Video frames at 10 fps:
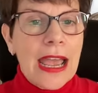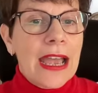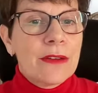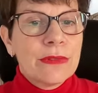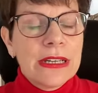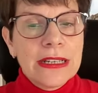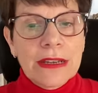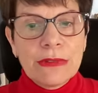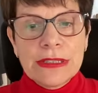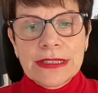I will I
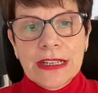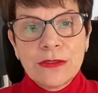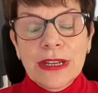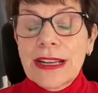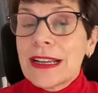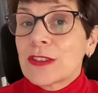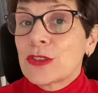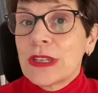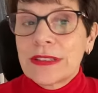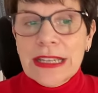will tell you, and I like
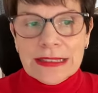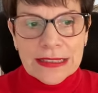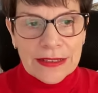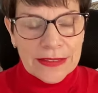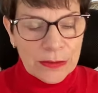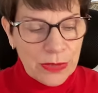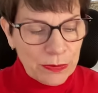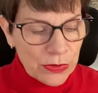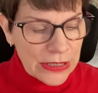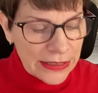doing that, and I think
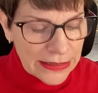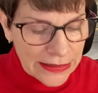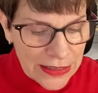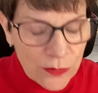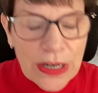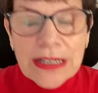people like that as well.